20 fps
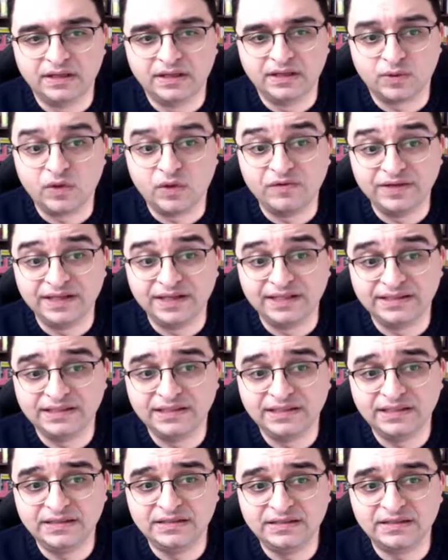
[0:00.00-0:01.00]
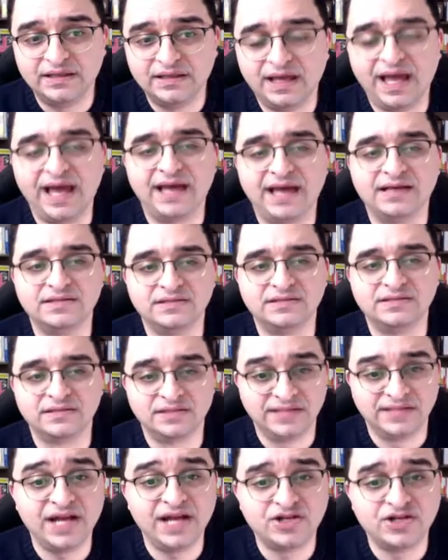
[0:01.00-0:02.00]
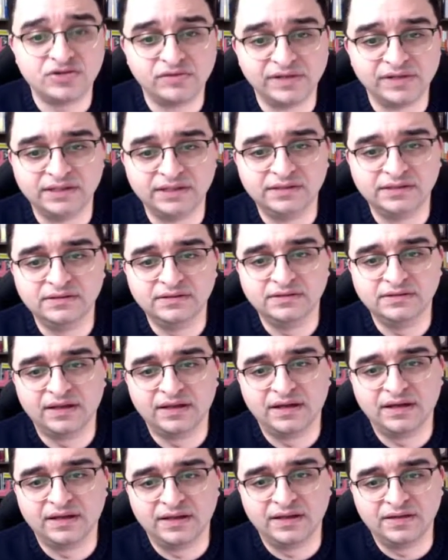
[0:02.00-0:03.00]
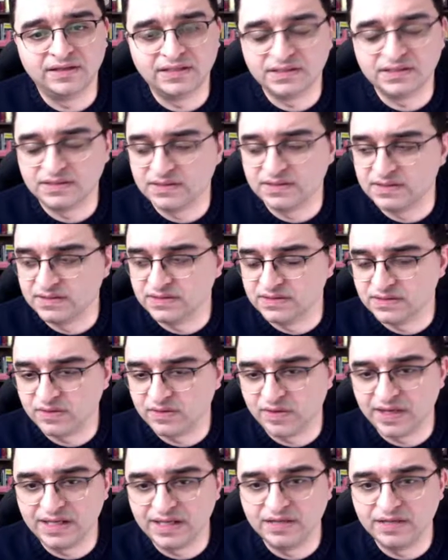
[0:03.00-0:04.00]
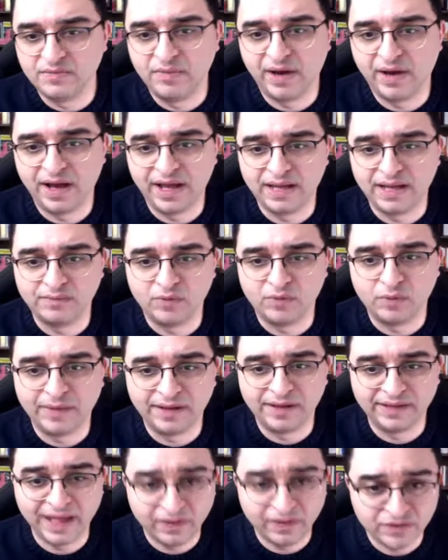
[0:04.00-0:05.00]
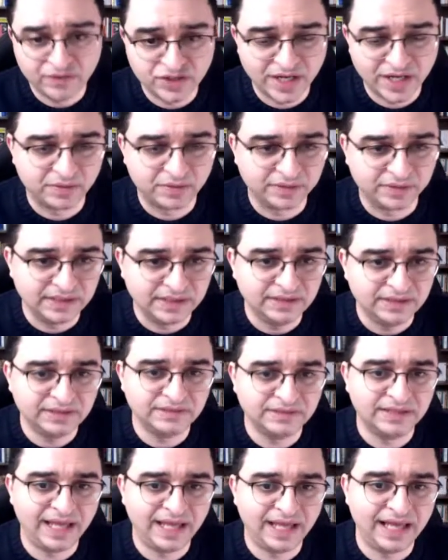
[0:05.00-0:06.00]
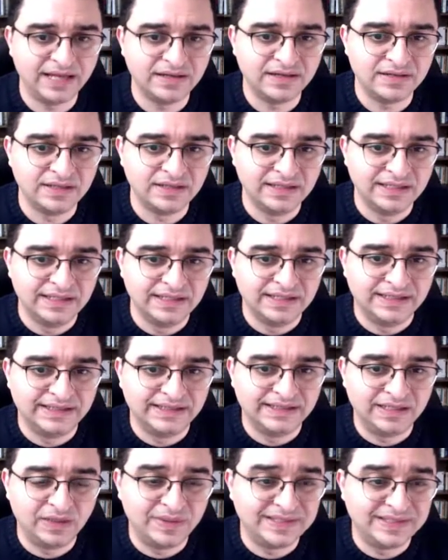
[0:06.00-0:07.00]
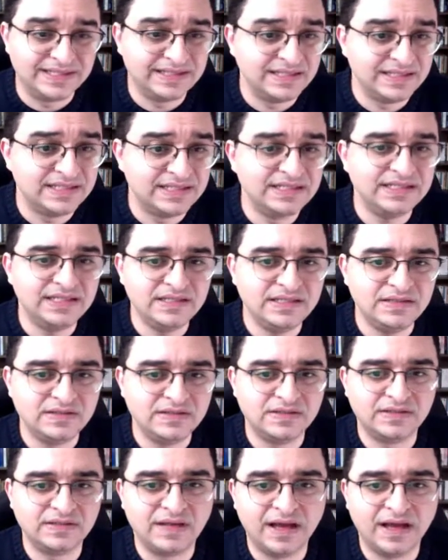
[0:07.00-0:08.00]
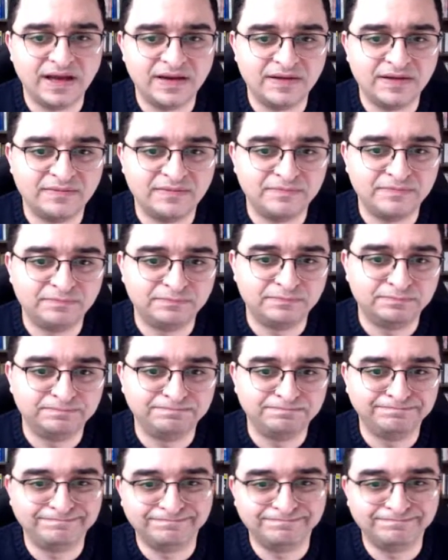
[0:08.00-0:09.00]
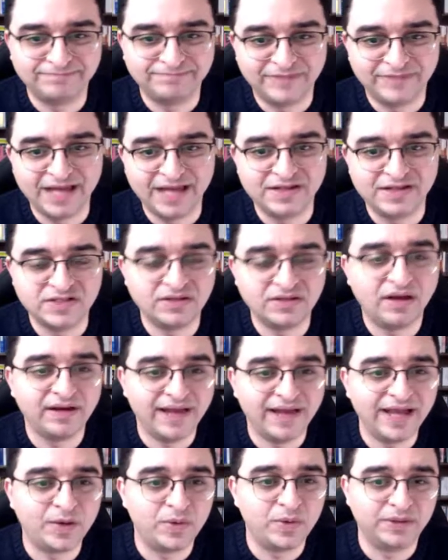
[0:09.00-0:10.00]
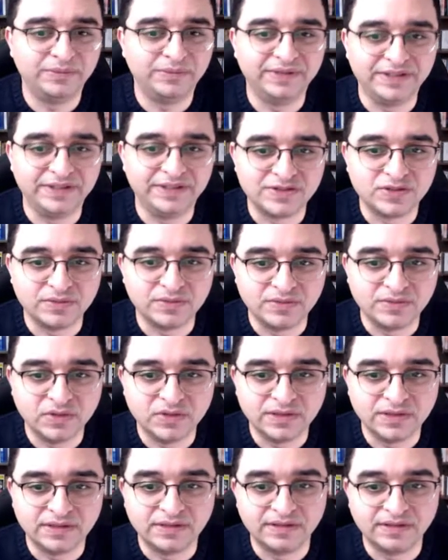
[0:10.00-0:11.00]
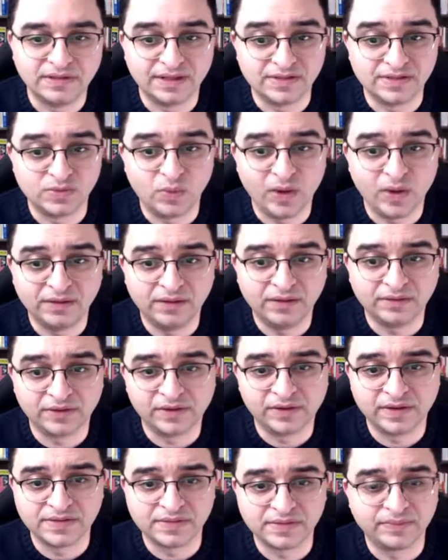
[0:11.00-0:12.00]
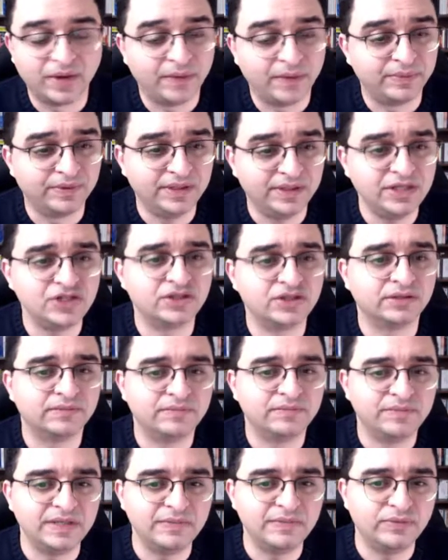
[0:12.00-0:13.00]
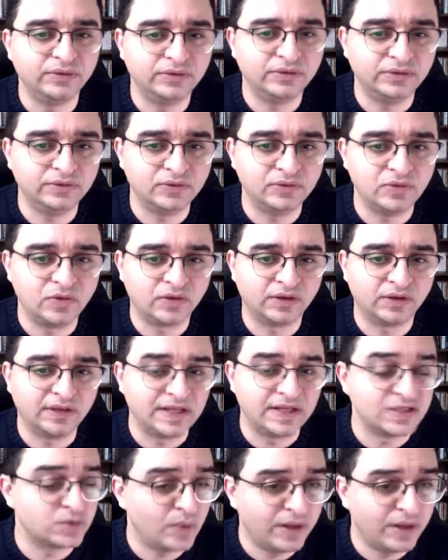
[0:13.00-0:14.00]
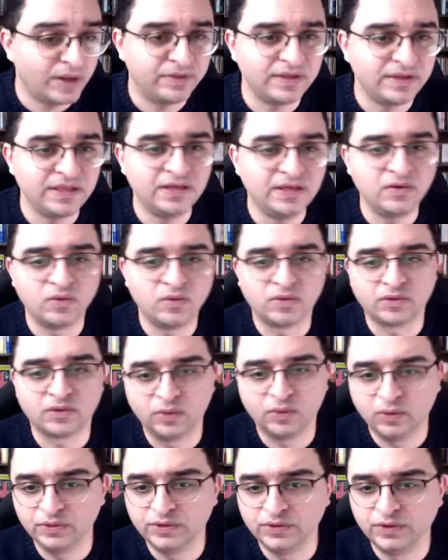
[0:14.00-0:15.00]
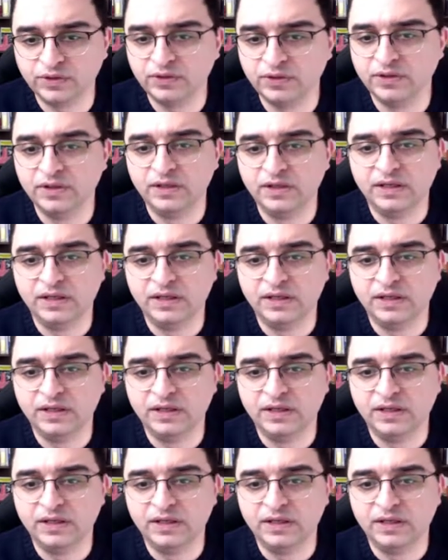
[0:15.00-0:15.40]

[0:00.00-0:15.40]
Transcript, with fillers: COVID 19 has exaggerated uh, the distances created by mobile health generally. And, and you know, it's a disease um, that is not equitably distributed as well across the population people who are less wealthy, who are older,